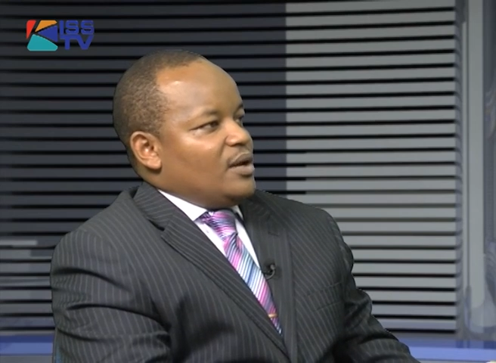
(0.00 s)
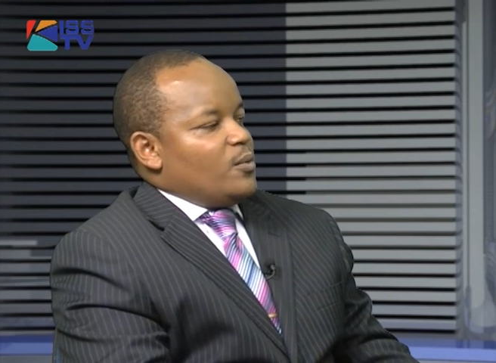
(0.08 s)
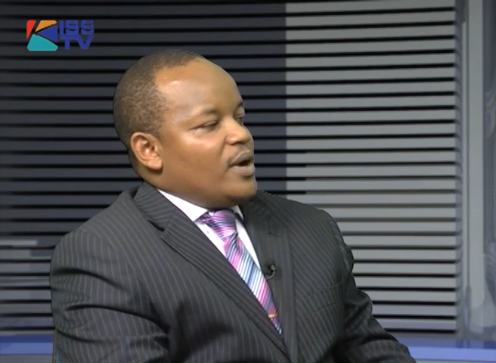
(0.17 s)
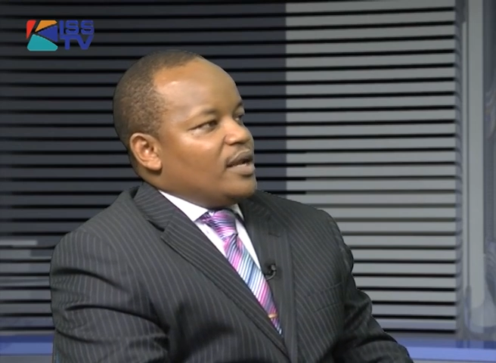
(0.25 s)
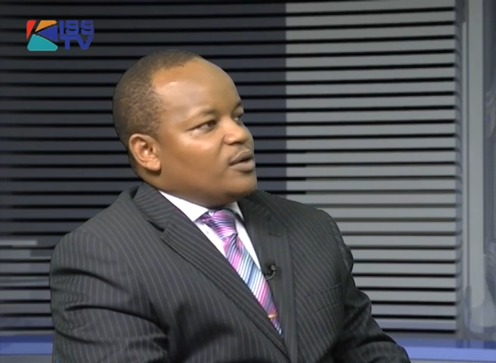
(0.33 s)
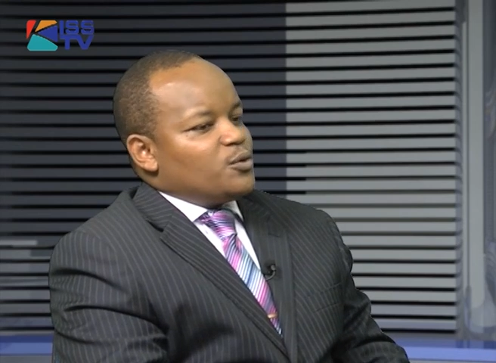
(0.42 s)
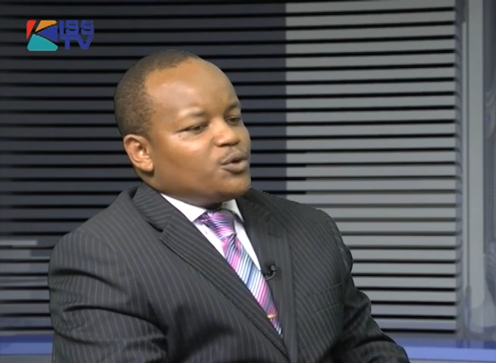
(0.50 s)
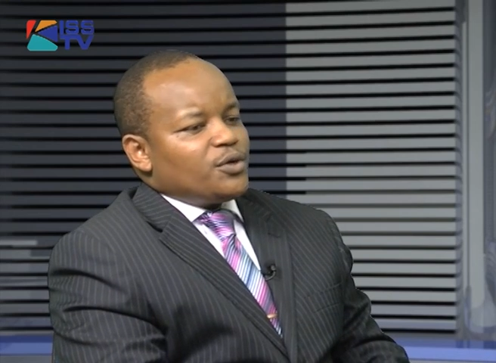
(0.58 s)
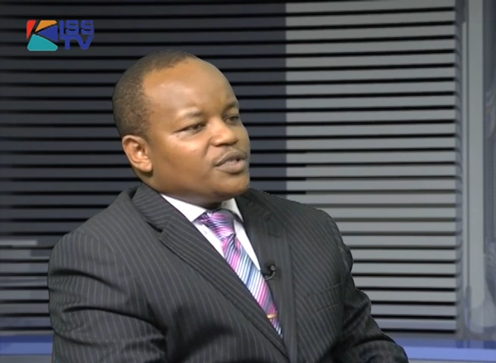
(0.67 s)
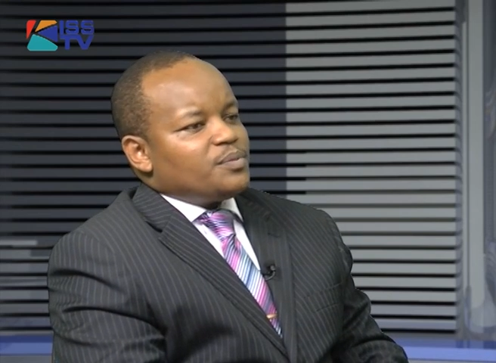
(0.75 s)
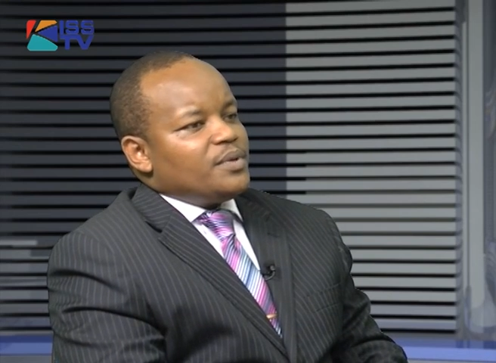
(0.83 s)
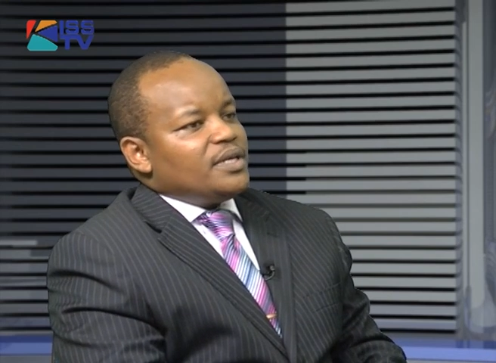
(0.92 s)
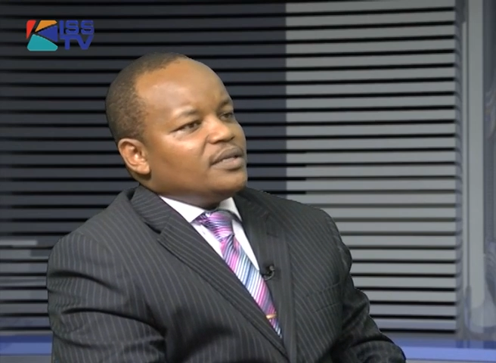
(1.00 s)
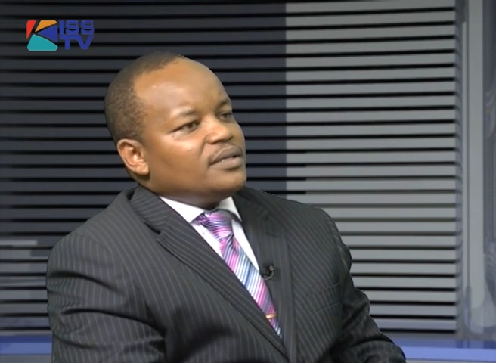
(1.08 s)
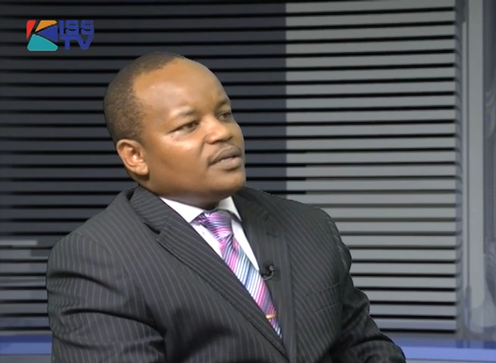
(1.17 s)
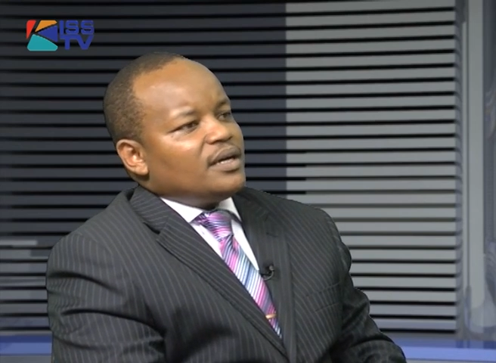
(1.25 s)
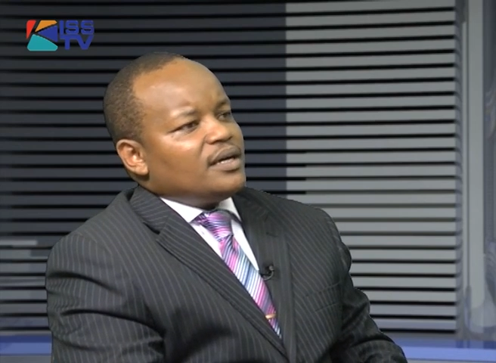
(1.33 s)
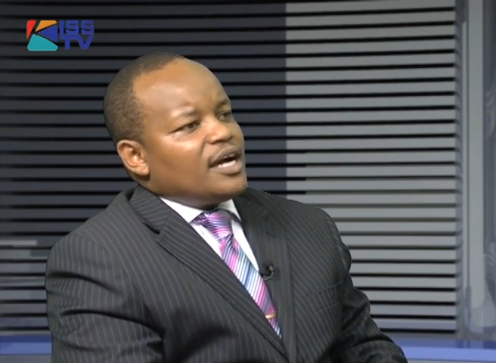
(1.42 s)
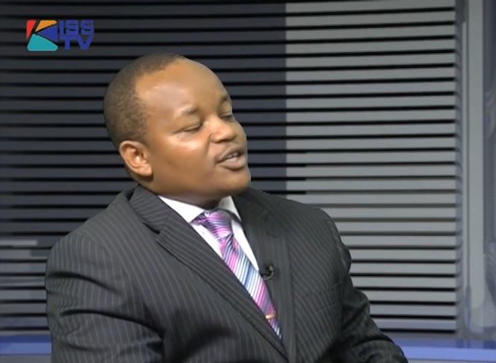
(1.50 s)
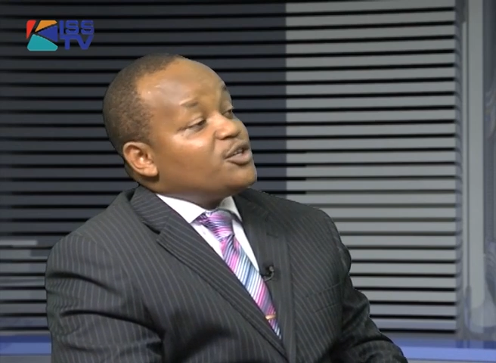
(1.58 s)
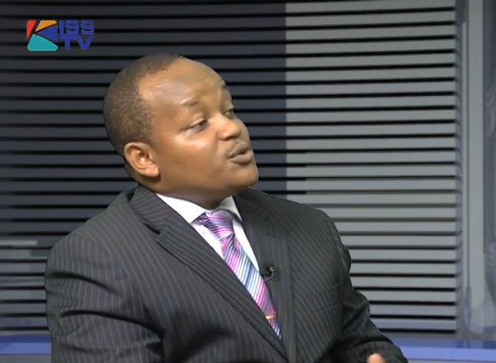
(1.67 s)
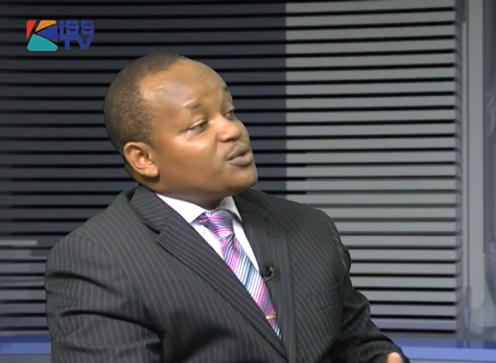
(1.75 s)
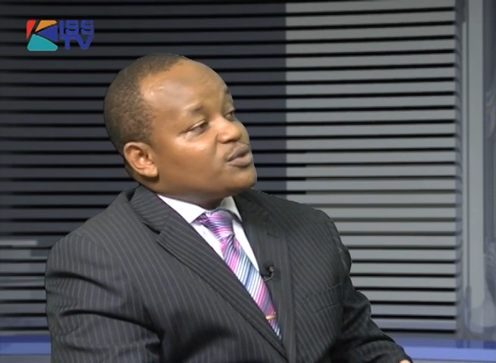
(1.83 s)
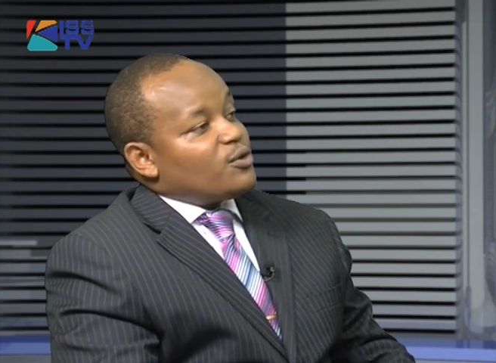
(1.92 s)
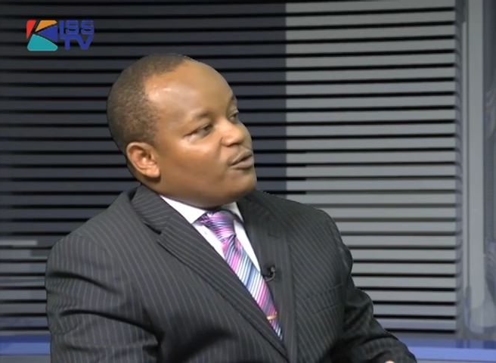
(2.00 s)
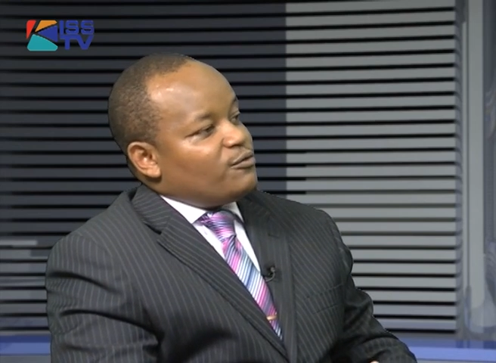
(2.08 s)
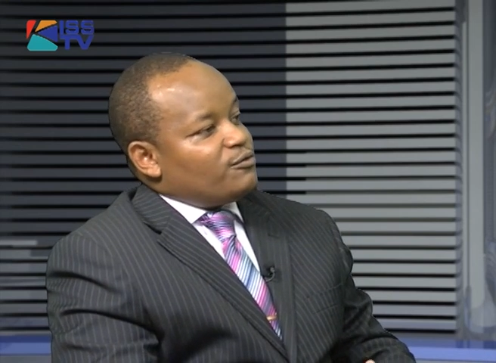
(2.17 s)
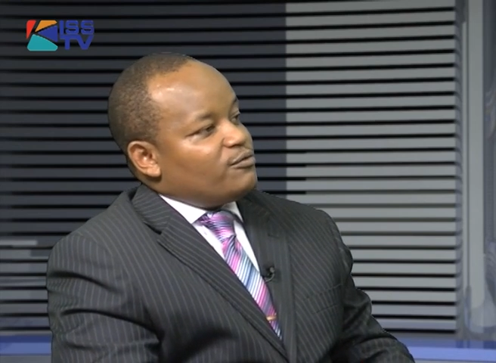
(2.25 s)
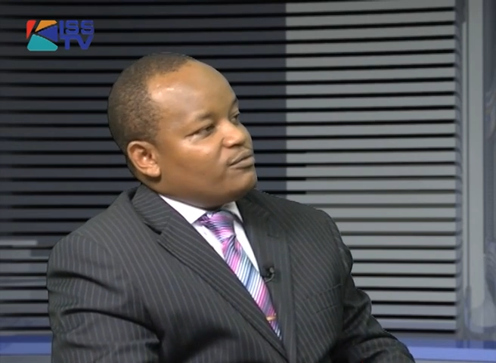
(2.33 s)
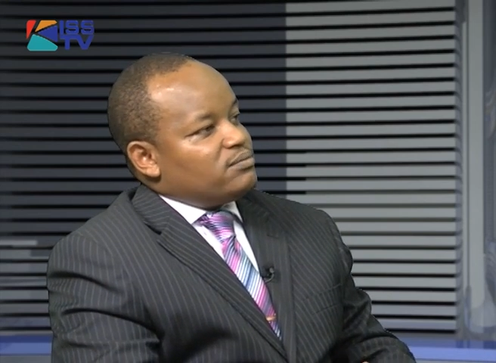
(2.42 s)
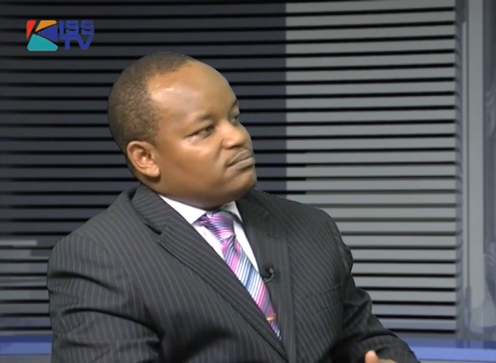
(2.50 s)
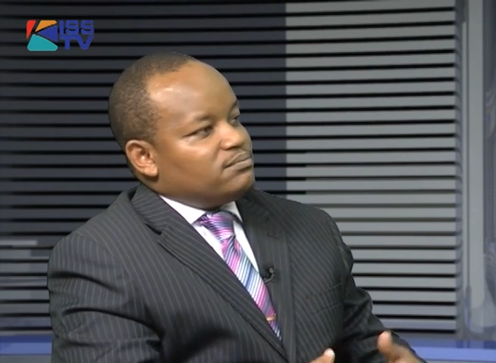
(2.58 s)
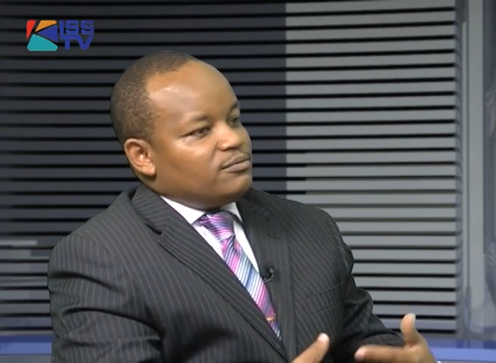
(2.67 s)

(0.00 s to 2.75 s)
Well, Ruto is being accused of